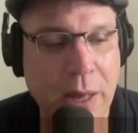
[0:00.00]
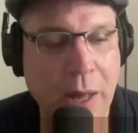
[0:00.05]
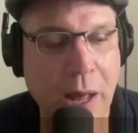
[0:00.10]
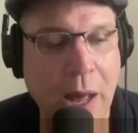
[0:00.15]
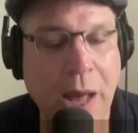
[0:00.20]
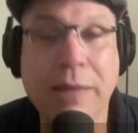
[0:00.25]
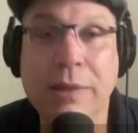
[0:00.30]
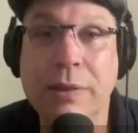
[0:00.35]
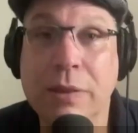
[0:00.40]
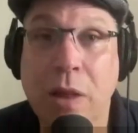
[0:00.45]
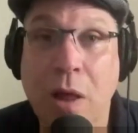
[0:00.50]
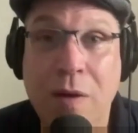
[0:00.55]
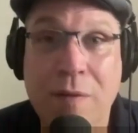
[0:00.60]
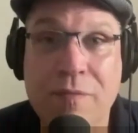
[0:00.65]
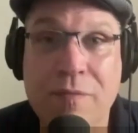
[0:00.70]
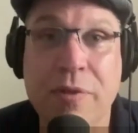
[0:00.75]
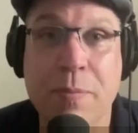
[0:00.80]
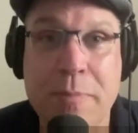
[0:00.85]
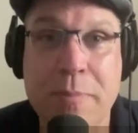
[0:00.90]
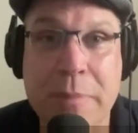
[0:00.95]
I
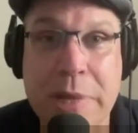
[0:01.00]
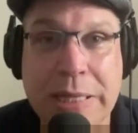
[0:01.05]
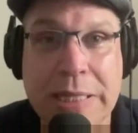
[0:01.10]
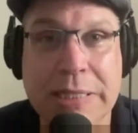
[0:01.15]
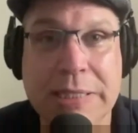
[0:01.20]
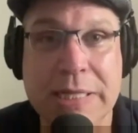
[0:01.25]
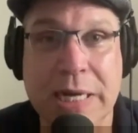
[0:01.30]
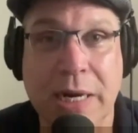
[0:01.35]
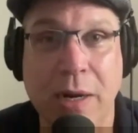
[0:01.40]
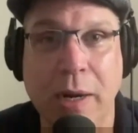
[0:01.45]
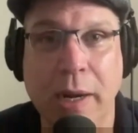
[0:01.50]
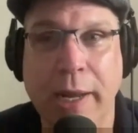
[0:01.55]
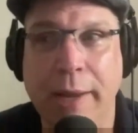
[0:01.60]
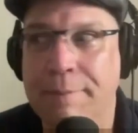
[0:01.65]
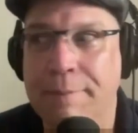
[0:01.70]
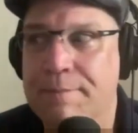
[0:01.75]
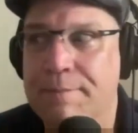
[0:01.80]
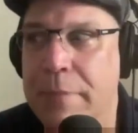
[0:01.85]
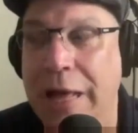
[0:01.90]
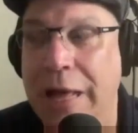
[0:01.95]
love the military.
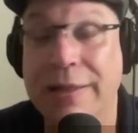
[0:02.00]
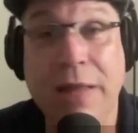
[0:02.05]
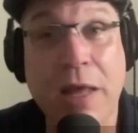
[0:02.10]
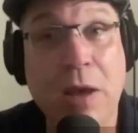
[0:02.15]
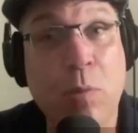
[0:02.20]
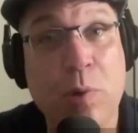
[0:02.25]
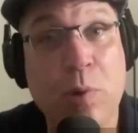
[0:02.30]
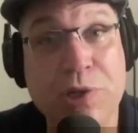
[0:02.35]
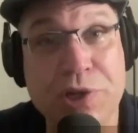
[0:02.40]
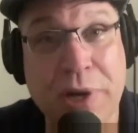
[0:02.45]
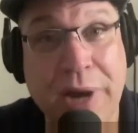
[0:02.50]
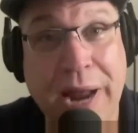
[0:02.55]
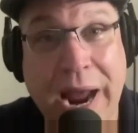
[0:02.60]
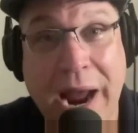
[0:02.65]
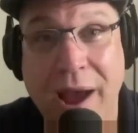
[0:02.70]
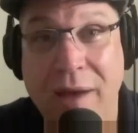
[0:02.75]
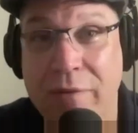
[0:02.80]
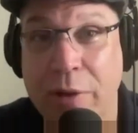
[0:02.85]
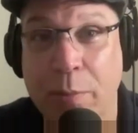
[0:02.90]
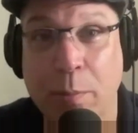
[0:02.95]
I think we should
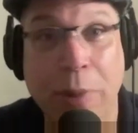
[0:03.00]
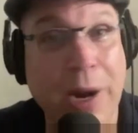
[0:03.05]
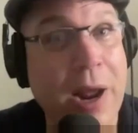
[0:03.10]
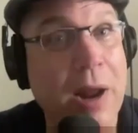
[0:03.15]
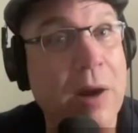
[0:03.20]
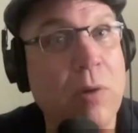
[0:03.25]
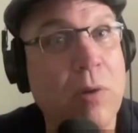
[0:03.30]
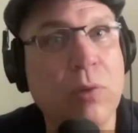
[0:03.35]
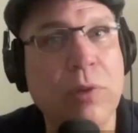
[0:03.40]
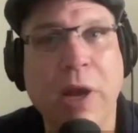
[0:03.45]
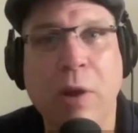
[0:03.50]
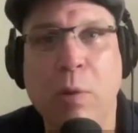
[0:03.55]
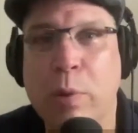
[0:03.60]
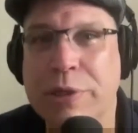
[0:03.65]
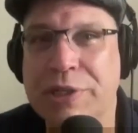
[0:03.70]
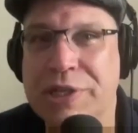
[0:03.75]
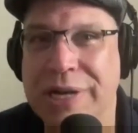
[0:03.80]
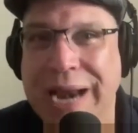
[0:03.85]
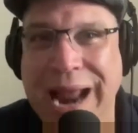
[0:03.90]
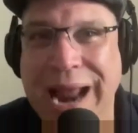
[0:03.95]
have it, but I don't think
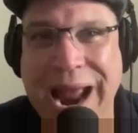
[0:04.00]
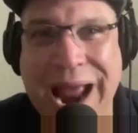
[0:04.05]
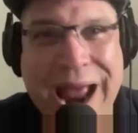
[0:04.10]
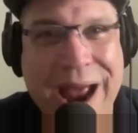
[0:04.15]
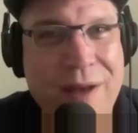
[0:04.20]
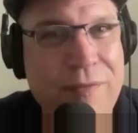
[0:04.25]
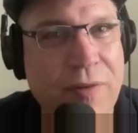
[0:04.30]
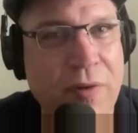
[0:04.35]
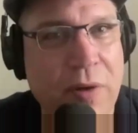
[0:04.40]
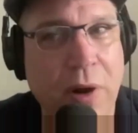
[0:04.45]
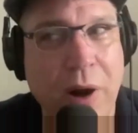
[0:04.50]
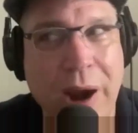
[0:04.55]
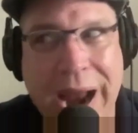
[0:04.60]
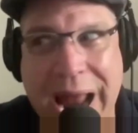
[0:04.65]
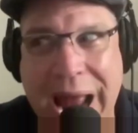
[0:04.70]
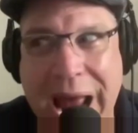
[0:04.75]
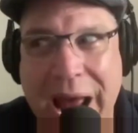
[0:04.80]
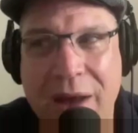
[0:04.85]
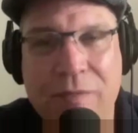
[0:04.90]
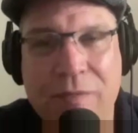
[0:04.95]
we should ever
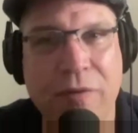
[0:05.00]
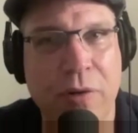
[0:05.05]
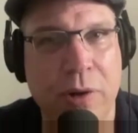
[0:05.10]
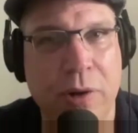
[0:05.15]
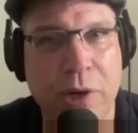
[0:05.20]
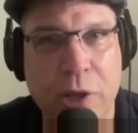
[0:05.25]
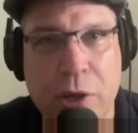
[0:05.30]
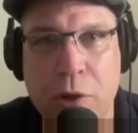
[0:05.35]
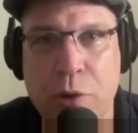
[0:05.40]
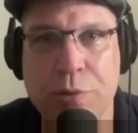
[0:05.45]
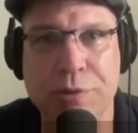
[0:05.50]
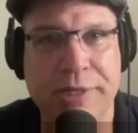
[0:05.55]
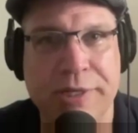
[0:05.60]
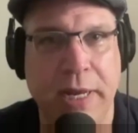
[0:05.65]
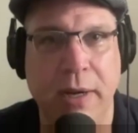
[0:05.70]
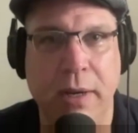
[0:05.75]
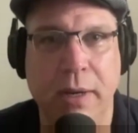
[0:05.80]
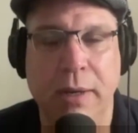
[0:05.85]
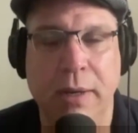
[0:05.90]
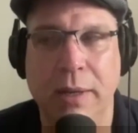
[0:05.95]
use it.